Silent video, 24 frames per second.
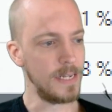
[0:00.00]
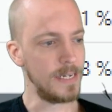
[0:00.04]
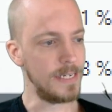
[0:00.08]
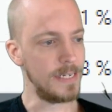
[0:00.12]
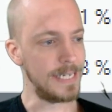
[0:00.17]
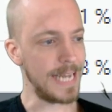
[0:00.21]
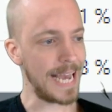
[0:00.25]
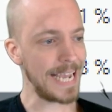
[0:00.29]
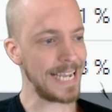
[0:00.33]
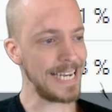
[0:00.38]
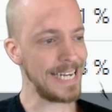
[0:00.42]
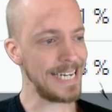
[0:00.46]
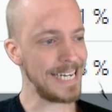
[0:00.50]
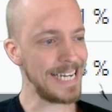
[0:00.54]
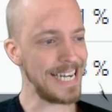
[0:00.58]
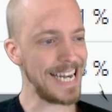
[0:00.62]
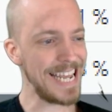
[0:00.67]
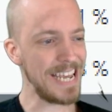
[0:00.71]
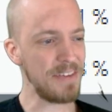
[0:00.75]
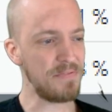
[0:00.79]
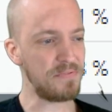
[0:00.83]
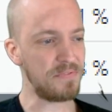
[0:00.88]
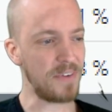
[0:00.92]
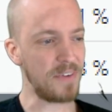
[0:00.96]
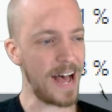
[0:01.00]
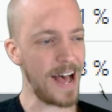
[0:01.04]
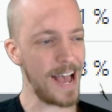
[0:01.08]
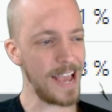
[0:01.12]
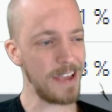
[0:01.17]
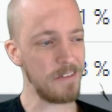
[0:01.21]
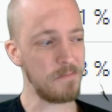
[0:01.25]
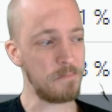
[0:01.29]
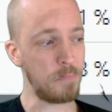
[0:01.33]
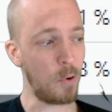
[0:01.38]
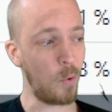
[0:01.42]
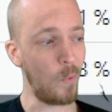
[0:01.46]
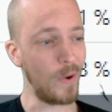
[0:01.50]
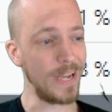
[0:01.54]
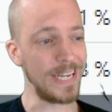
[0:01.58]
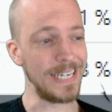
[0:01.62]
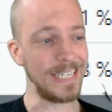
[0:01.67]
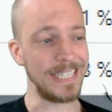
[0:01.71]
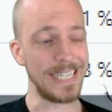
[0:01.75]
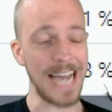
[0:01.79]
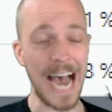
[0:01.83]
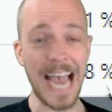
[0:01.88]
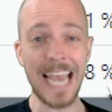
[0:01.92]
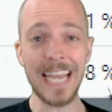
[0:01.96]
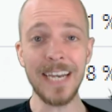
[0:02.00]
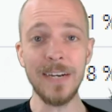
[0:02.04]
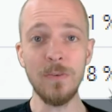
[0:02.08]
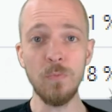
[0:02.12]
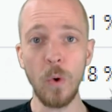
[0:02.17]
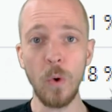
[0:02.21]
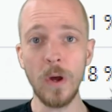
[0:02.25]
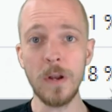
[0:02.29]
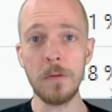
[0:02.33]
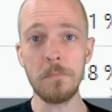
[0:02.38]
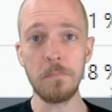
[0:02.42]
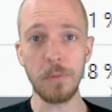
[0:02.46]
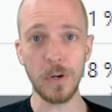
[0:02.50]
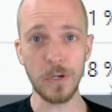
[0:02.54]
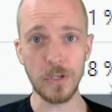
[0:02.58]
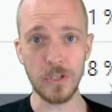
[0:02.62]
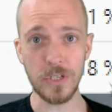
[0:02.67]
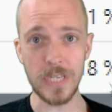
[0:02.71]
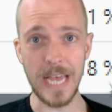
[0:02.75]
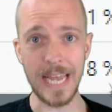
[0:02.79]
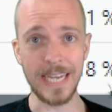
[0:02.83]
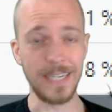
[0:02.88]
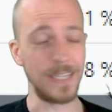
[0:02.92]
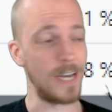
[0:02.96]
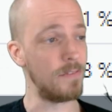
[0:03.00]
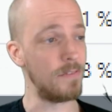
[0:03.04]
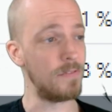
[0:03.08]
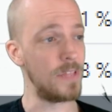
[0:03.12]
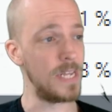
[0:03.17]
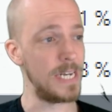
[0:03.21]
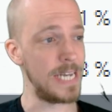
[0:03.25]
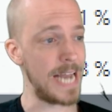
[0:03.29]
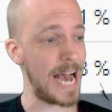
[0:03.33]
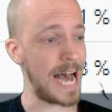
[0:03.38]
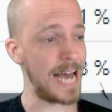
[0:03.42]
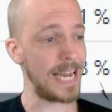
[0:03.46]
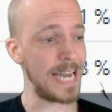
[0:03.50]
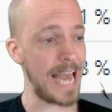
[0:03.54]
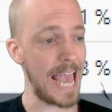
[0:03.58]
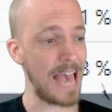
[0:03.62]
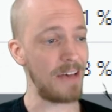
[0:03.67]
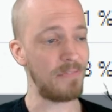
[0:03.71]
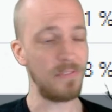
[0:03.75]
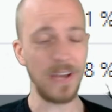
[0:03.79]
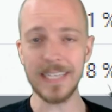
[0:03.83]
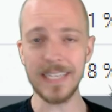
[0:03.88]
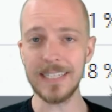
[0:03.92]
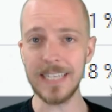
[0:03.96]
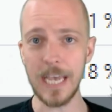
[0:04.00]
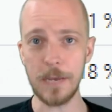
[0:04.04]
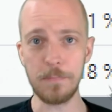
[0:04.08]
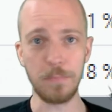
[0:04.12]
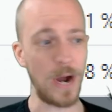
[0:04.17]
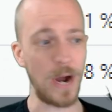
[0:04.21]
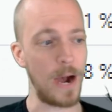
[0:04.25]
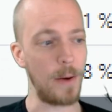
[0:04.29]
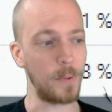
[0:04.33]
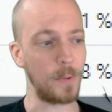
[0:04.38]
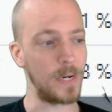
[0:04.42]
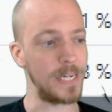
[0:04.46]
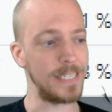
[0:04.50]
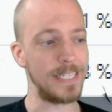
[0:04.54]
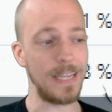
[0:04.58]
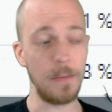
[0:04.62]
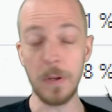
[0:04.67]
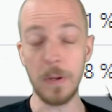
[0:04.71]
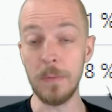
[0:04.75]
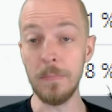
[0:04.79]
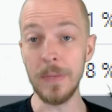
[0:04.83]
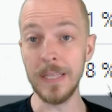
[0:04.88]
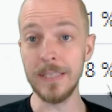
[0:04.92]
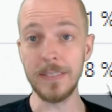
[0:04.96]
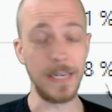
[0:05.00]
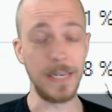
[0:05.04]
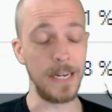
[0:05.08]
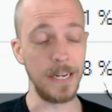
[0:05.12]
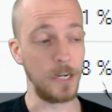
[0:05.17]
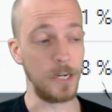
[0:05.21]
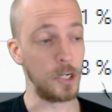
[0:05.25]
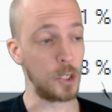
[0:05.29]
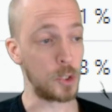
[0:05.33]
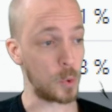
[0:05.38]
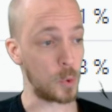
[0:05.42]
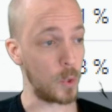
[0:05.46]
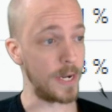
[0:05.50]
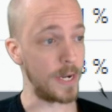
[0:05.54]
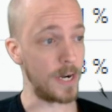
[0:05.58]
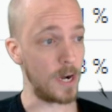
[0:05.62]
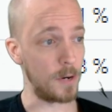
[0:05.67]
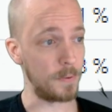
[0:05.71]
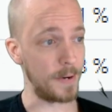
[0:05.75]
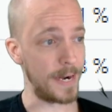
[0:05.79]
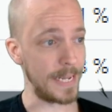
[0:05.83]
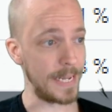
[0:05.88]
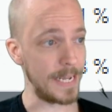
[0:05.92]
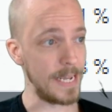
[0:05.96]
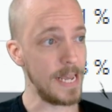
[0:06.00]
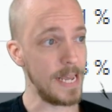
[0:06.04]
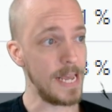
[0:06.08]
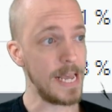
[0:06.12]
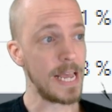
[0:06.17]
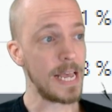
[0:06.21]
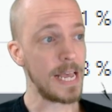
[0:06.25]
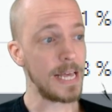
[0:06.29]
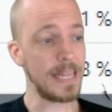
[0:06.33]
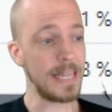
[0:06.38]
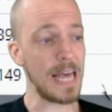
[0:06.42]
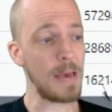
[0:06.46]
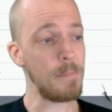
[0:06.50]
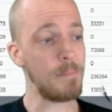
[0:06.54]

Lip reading: 95.91% of the non-FSA properties have been minted in Detroit already. That